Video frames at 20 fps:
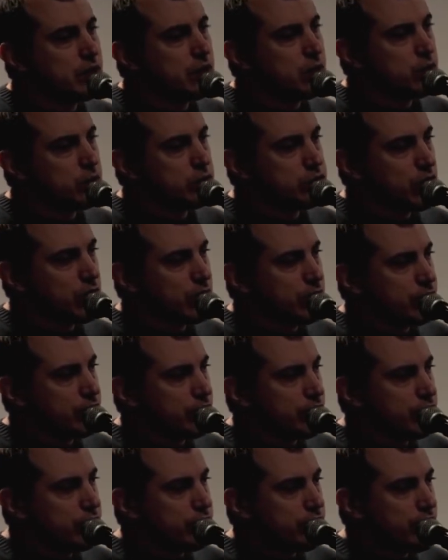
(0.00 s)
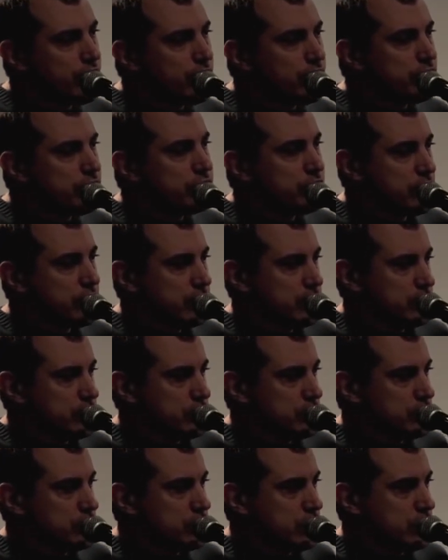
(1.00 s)
which I'm very, very
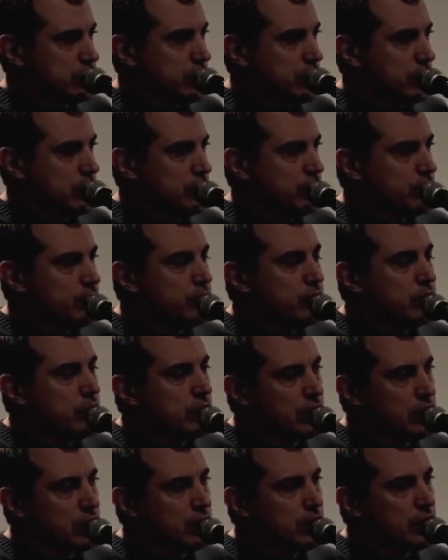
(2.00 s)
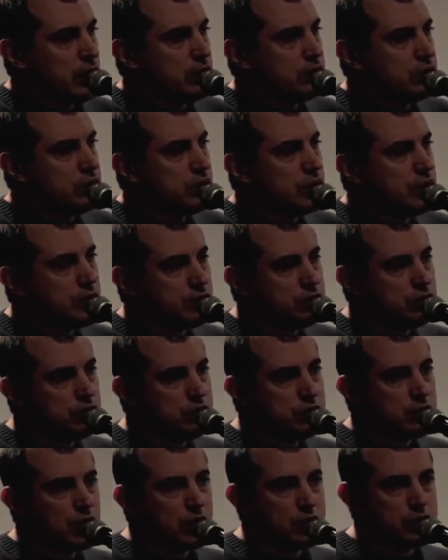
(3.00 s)
interested in, is the
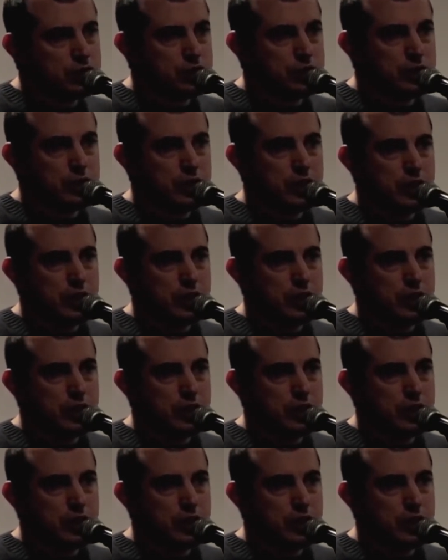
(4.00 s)
introduction